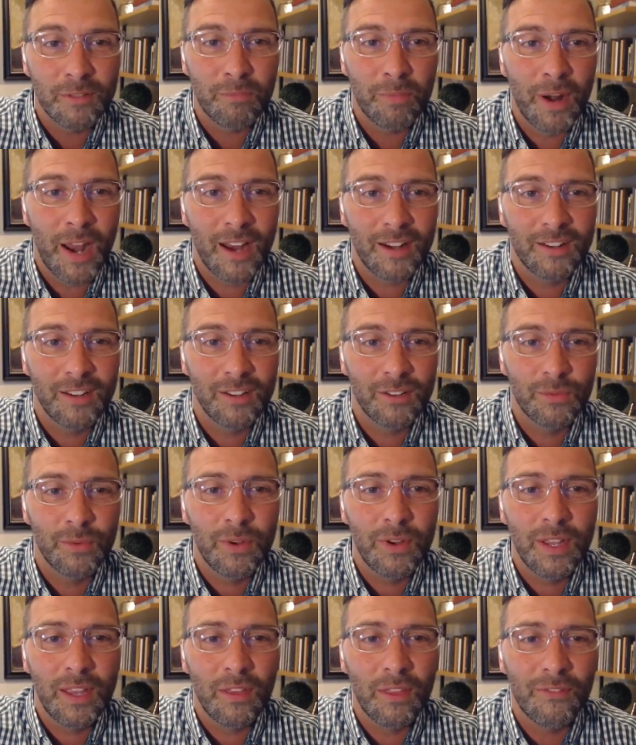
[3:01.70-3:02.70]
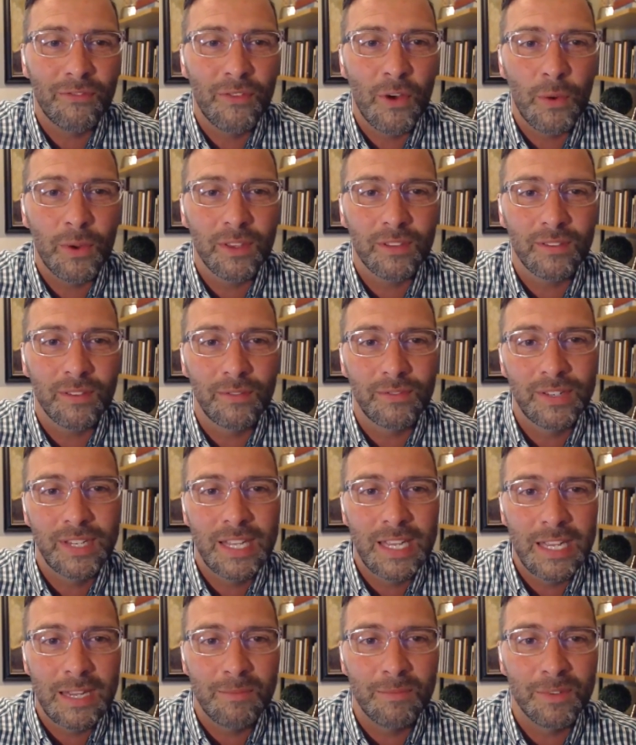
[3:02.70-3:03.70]
practice, really on the focus of
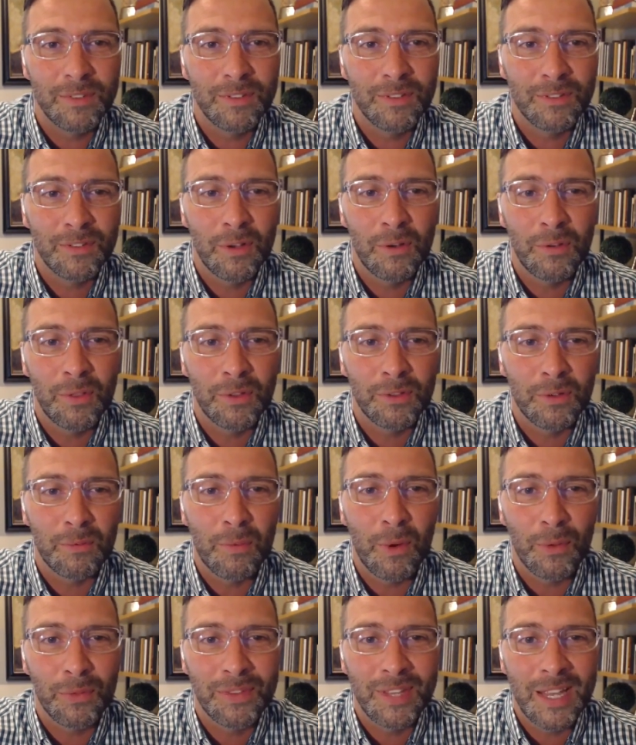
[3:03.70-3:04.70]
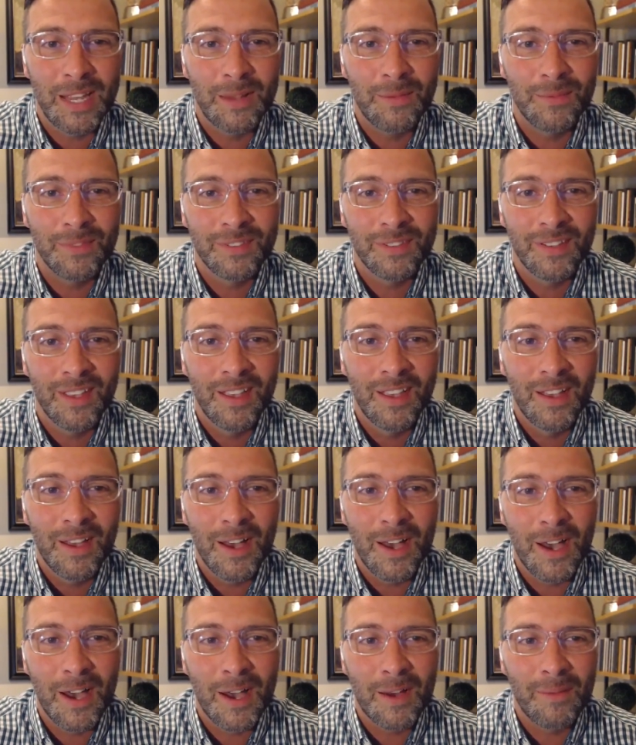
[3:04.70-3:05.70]
teams. So those are both teams.
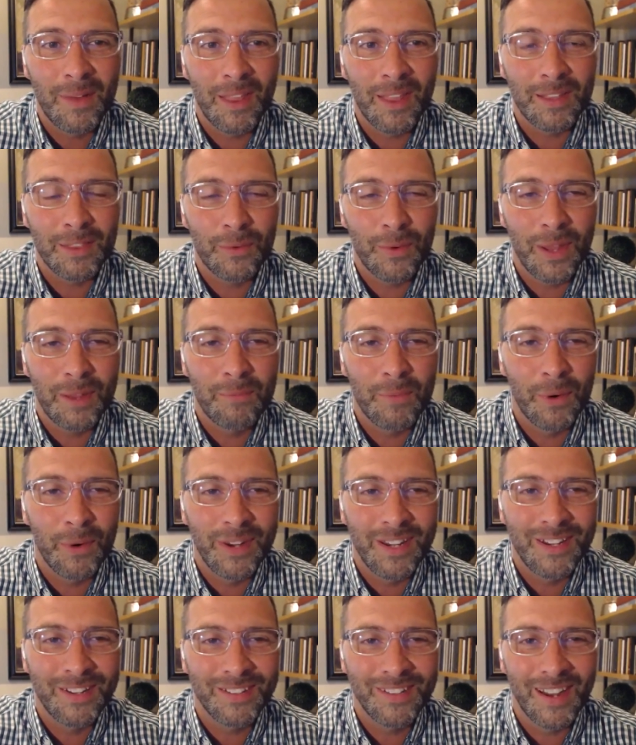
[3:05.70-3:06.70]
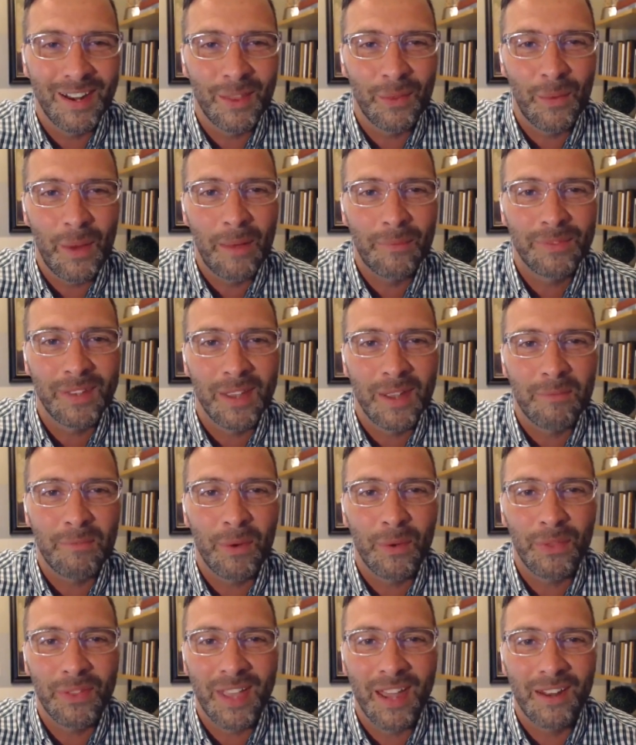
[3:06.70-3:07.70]
Um, I like the way Maureen you say it on the website,
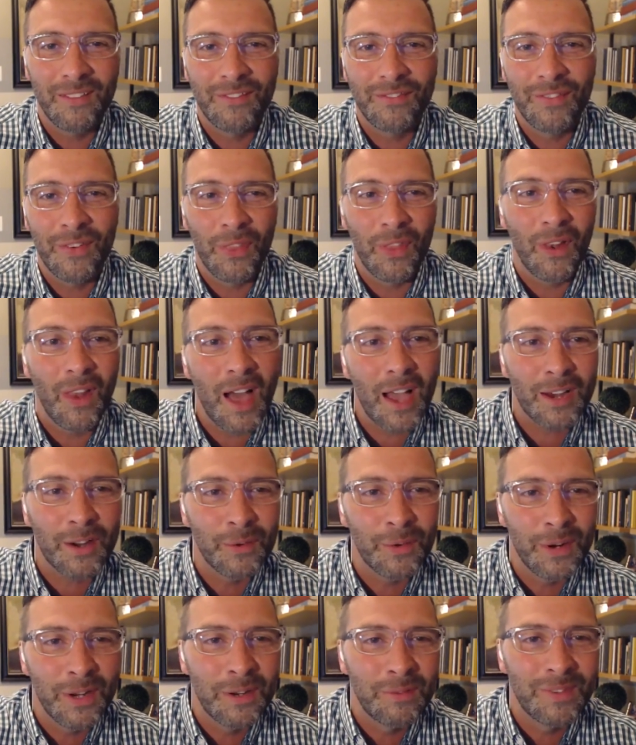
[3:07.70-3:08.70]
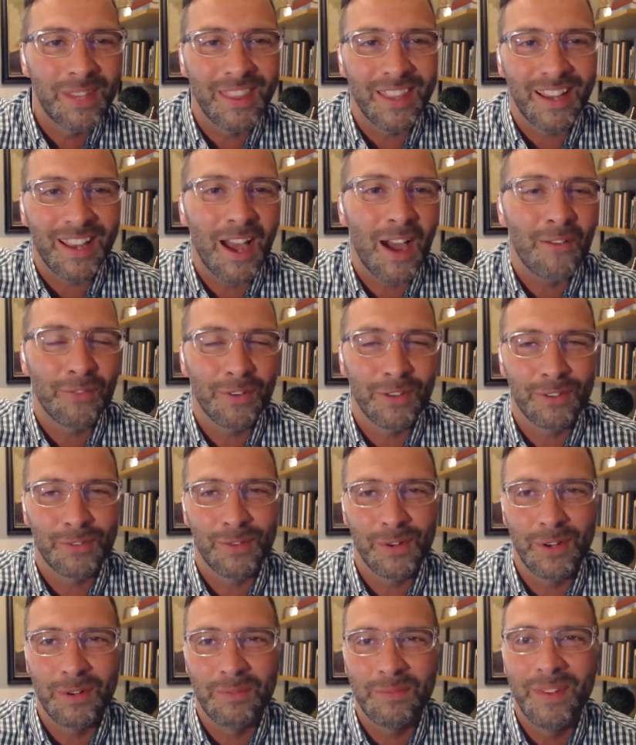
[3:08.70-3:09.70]
both kind of from the locker room to the conference
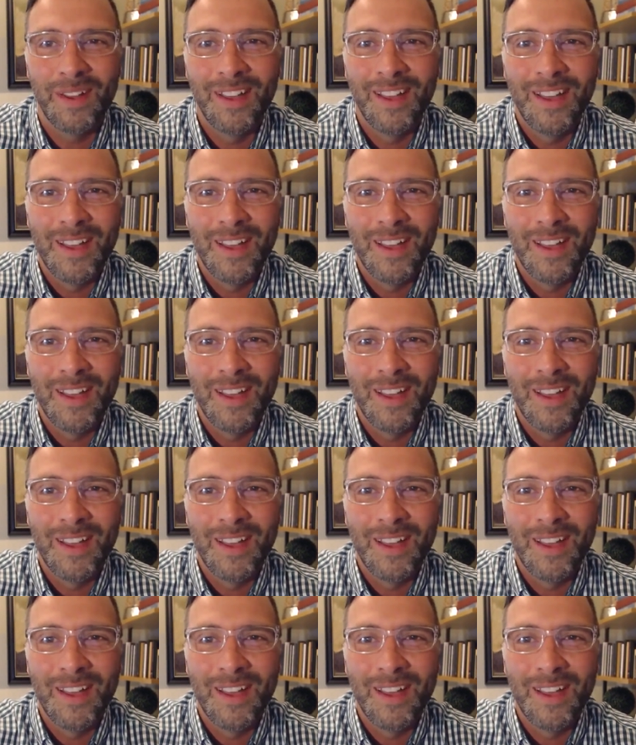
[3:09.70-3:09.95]
room.